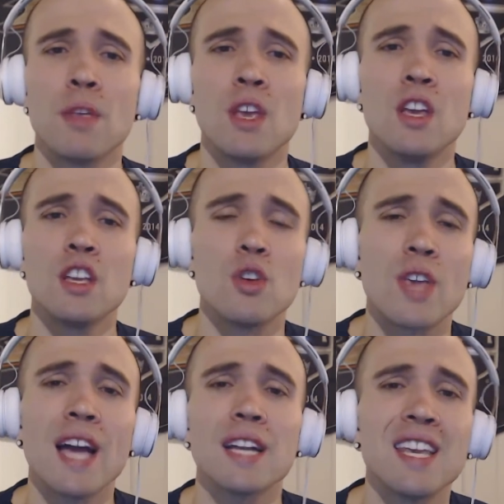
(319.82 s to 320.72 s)
you
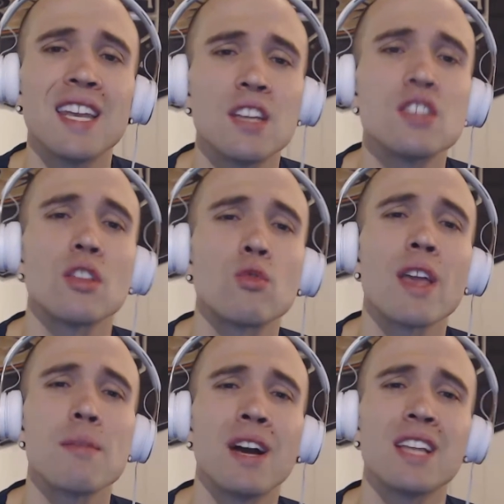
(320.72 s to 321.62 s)
can't get into the
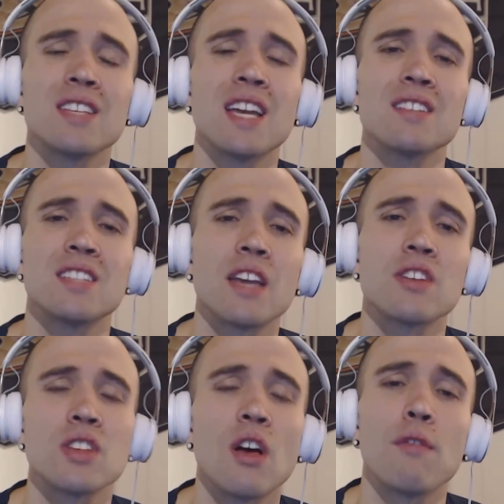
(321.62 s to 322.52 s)
right mindset and set
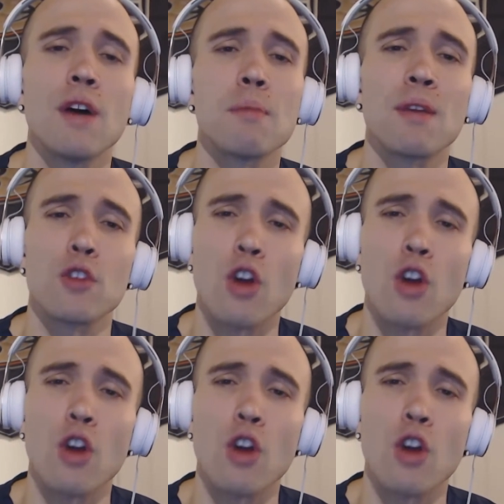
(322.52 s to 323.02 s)
yourself up if you're